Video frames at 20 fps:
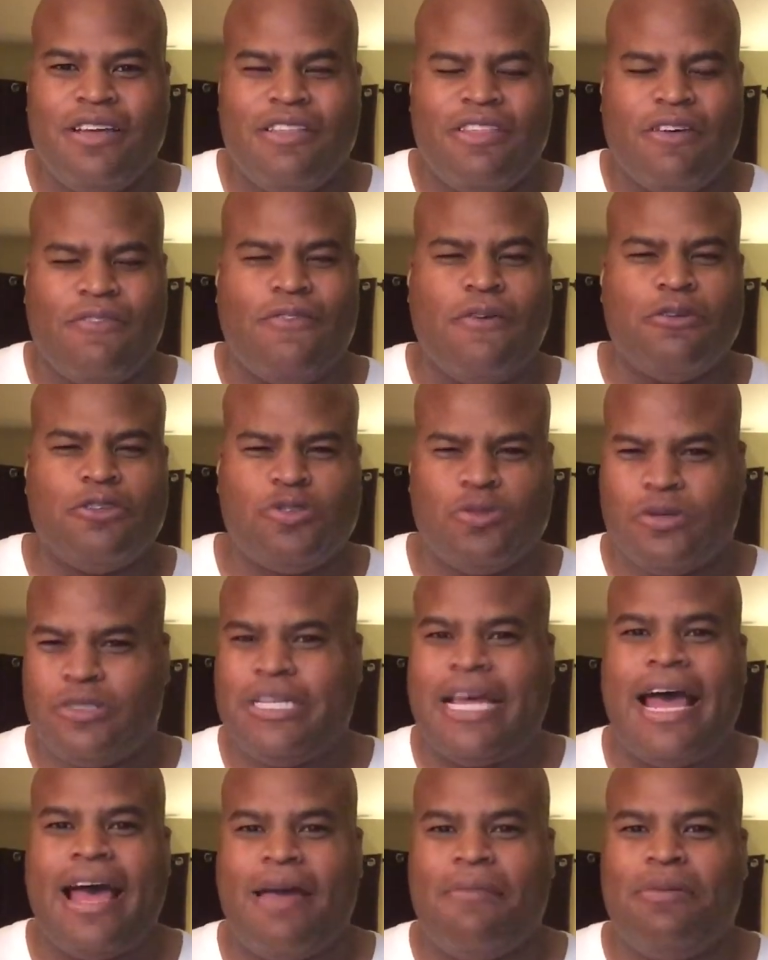The votes were
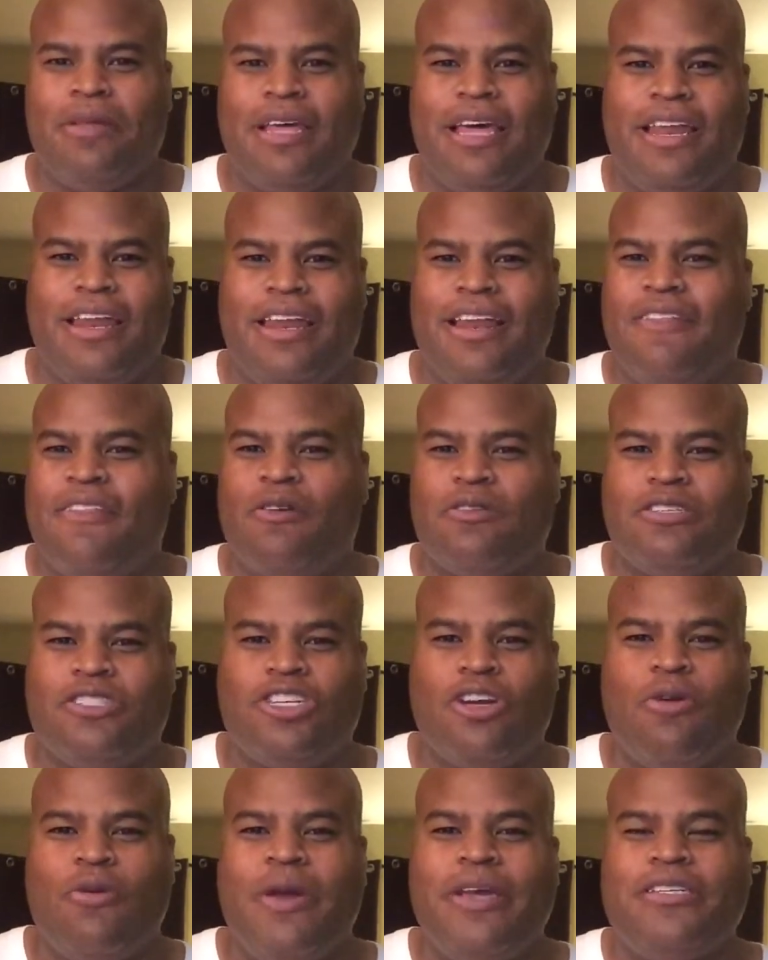tabulated and the
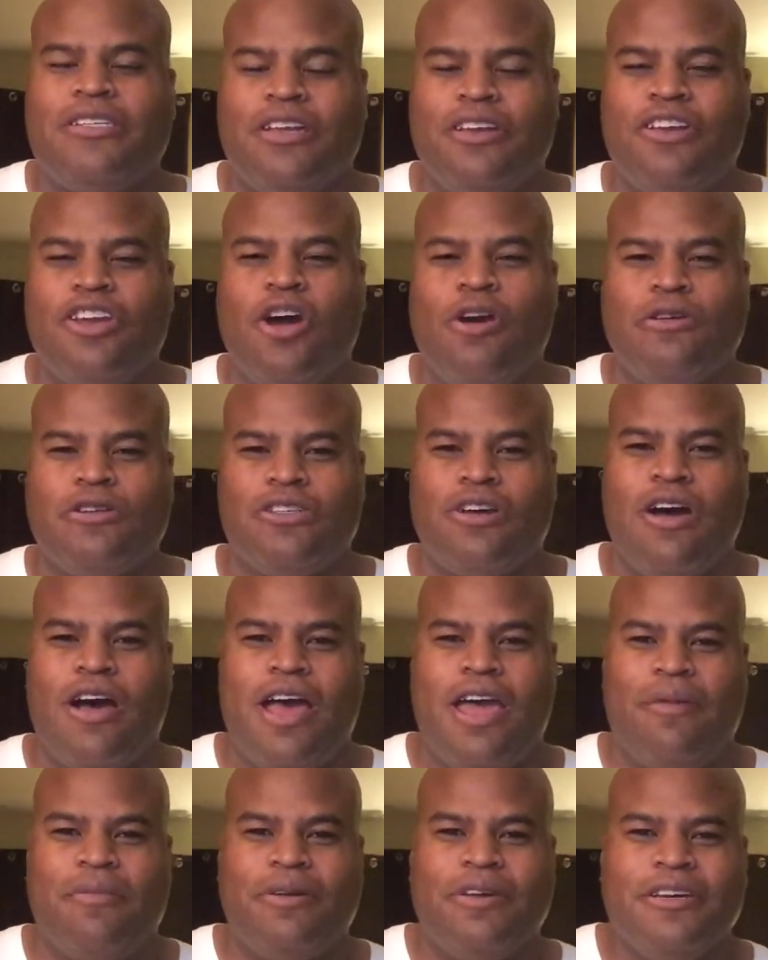show wasted no
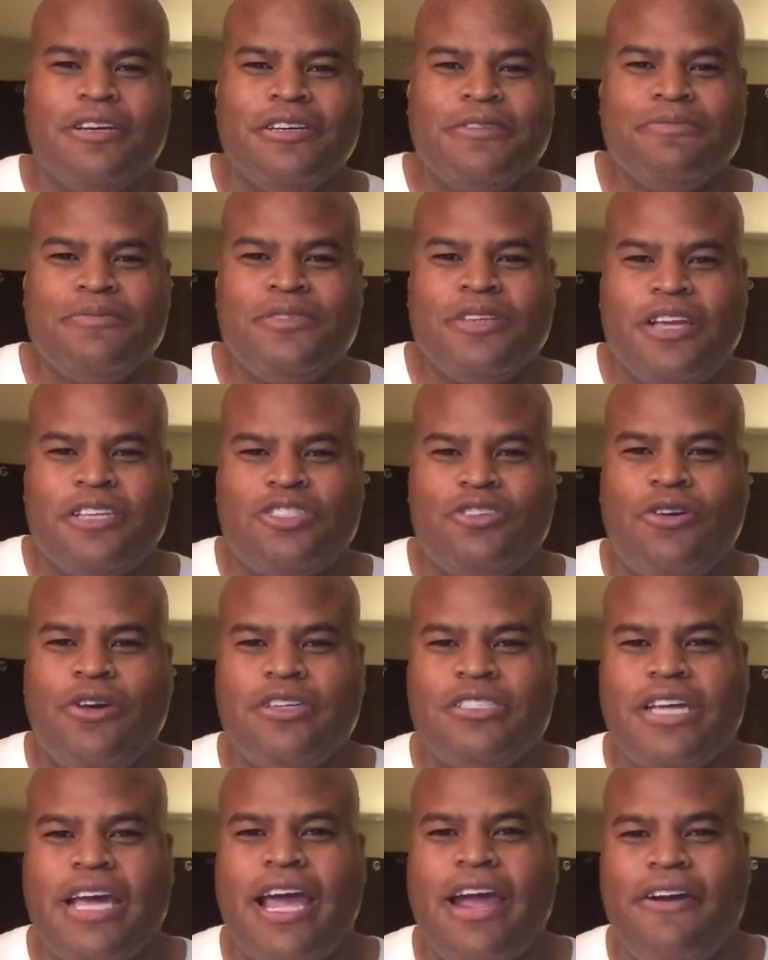time as
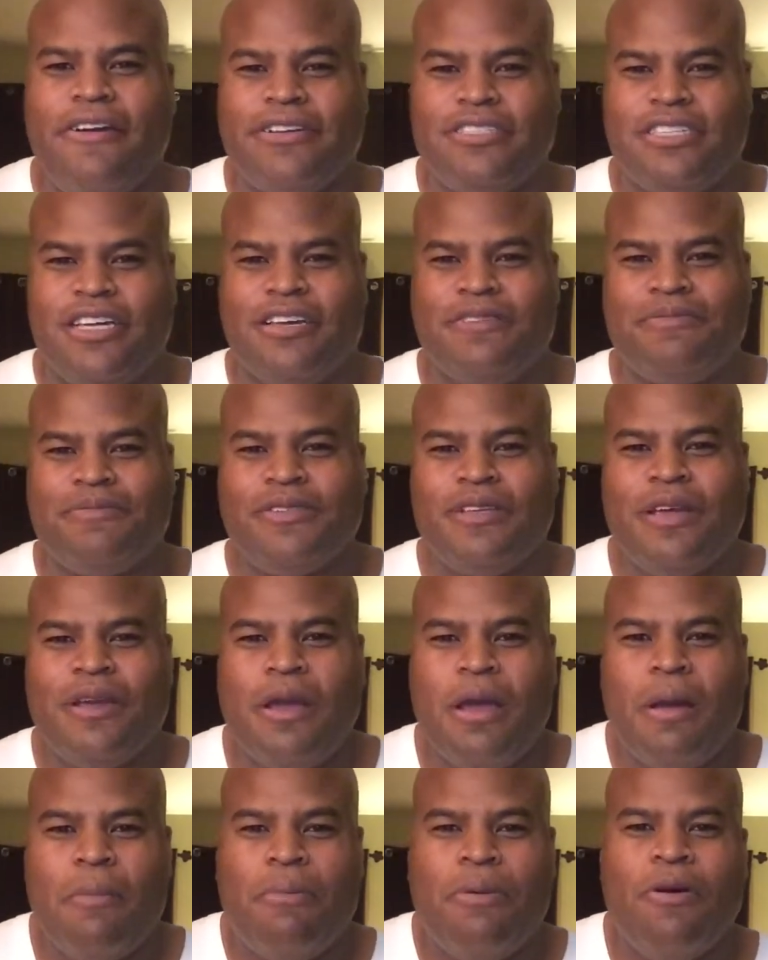Chris Harrison
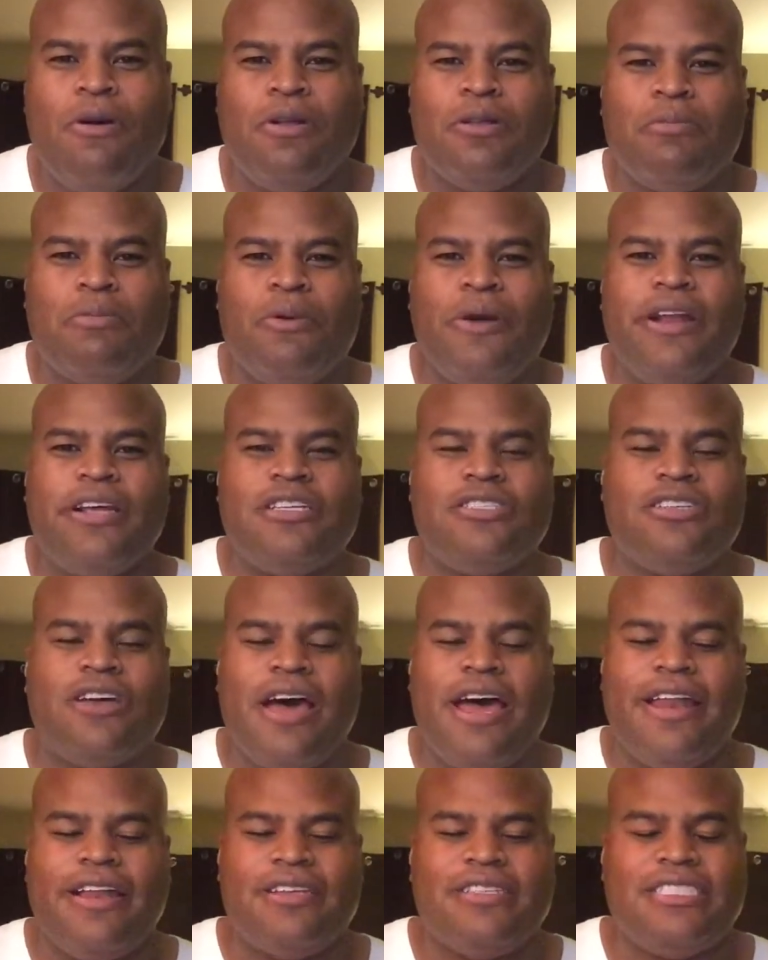pulled Britt
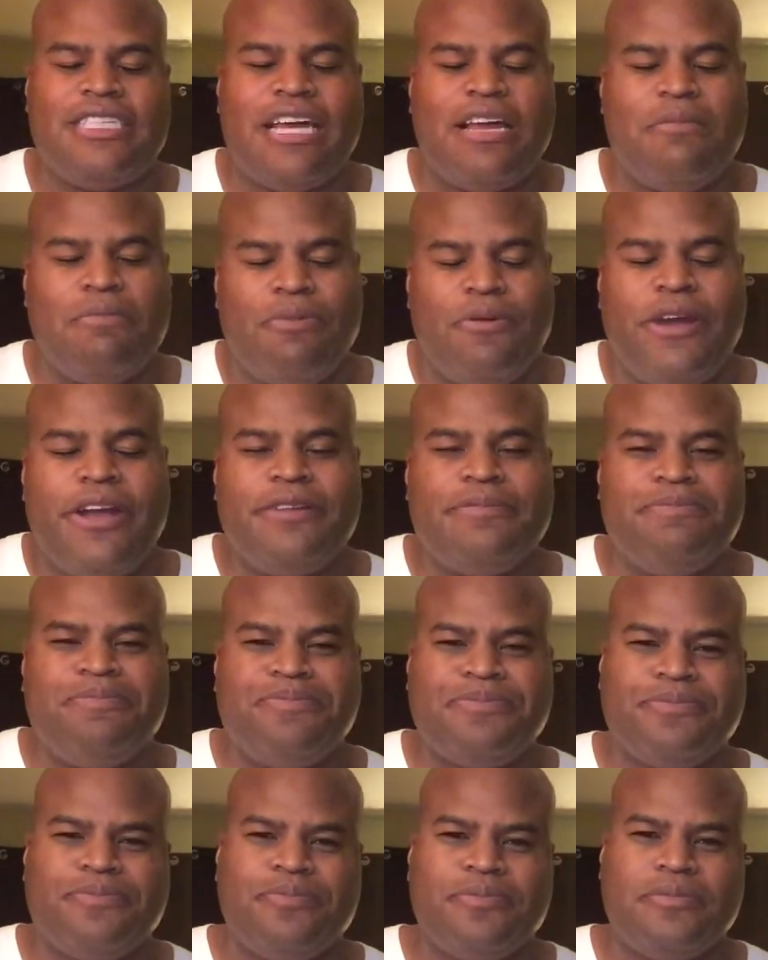aside and said, "Britt,
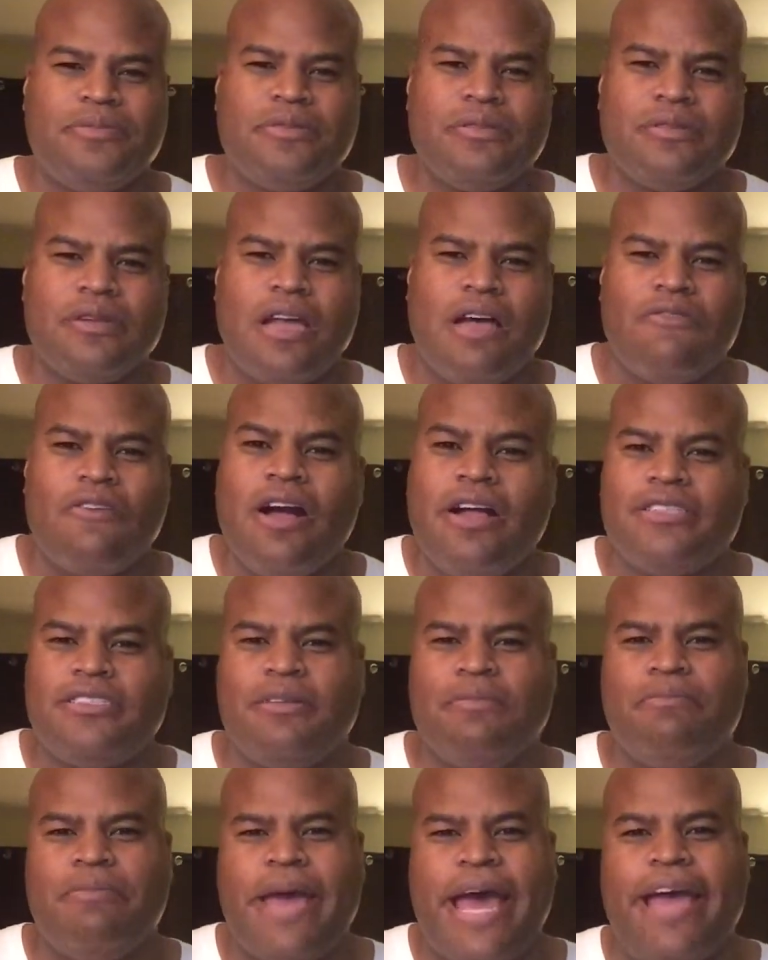I've got
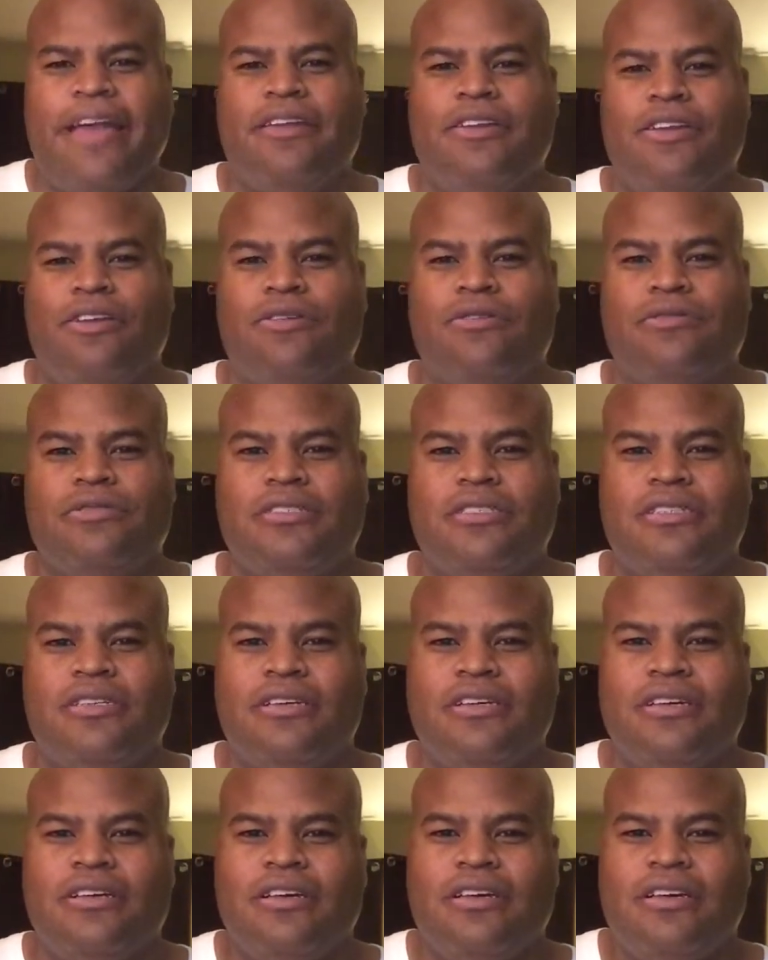some bad news.
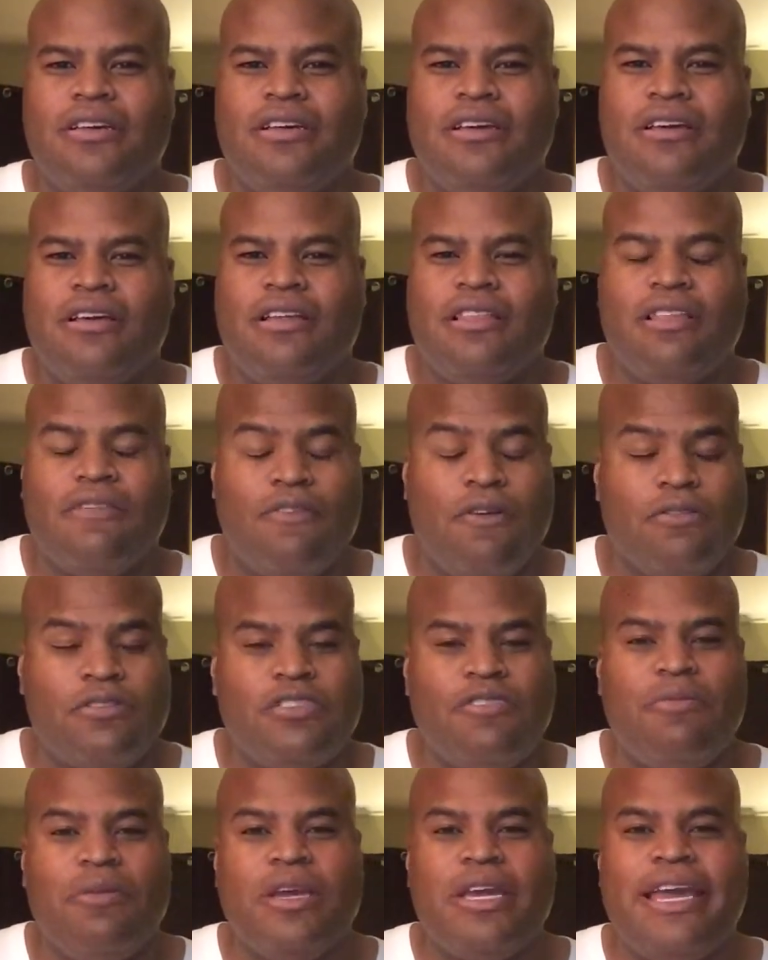The votes
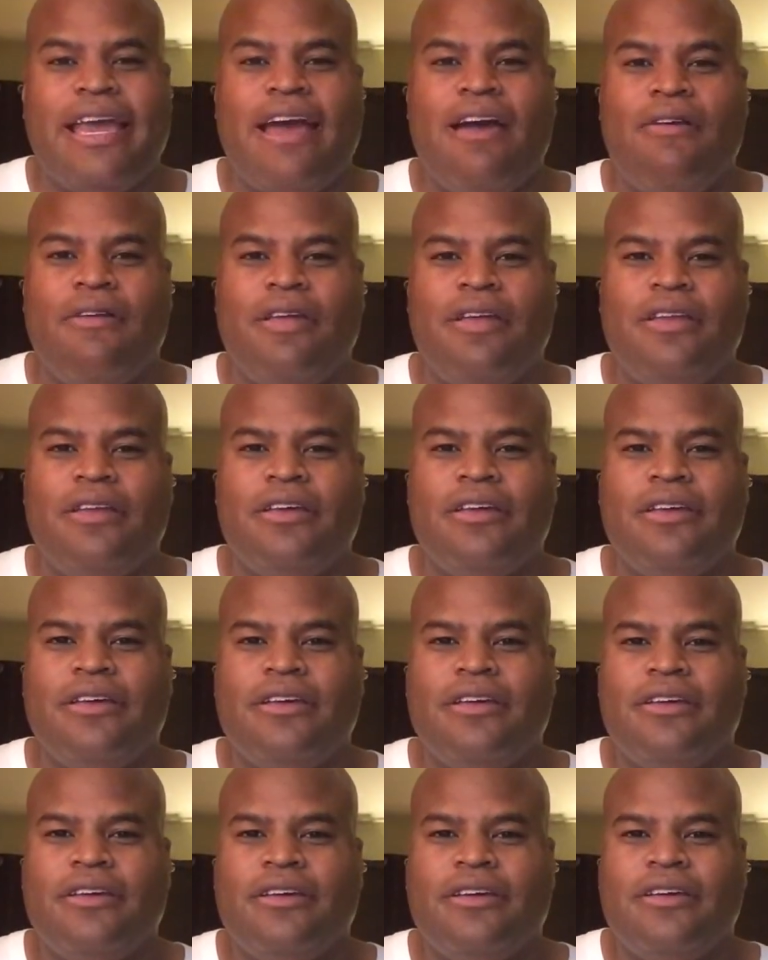have been counted
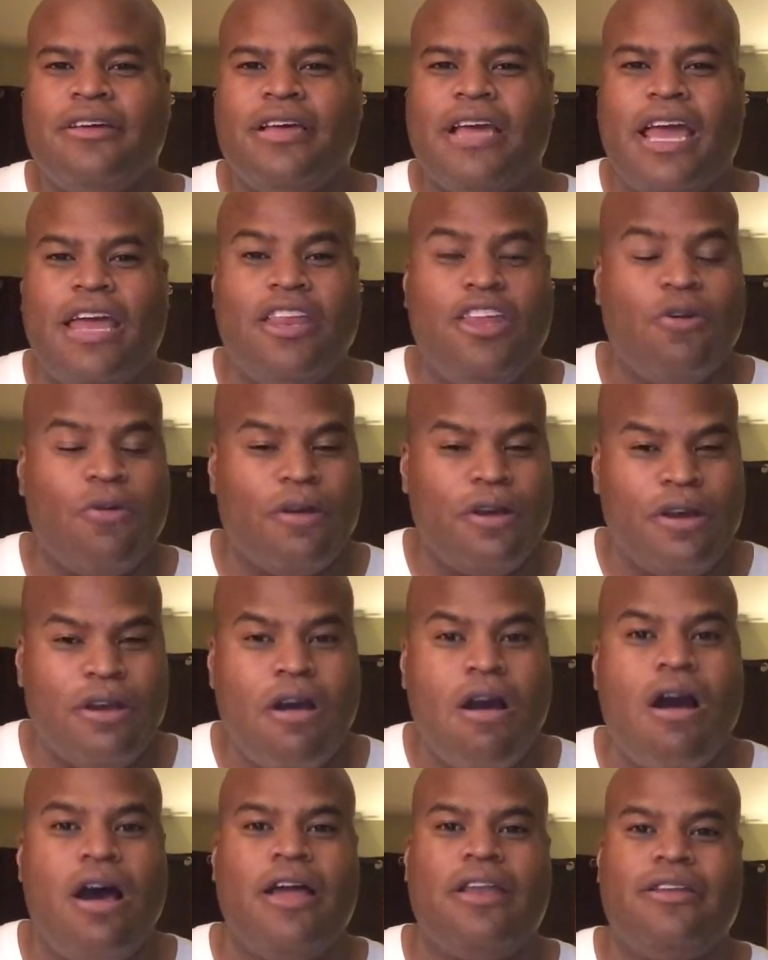and you are
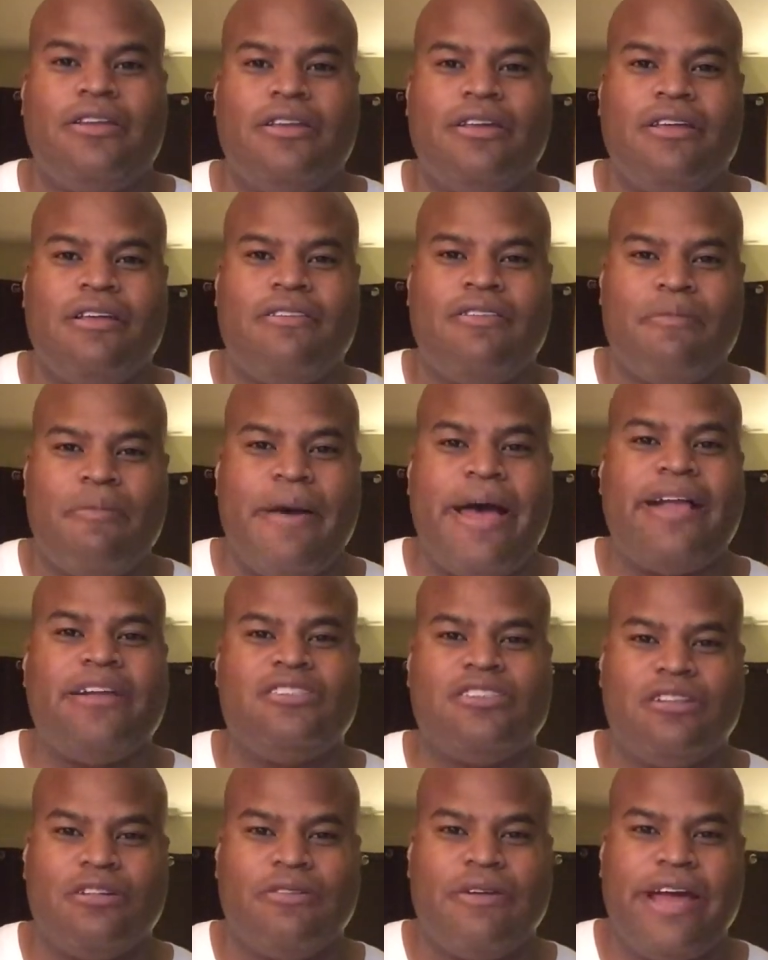not the
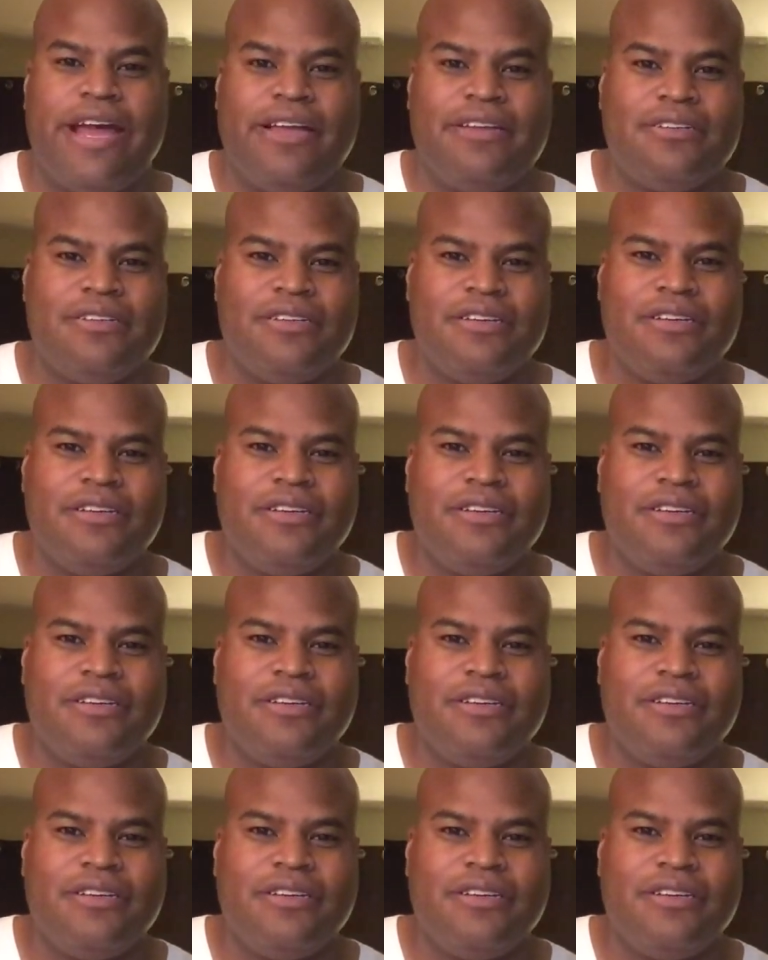Bachelorette."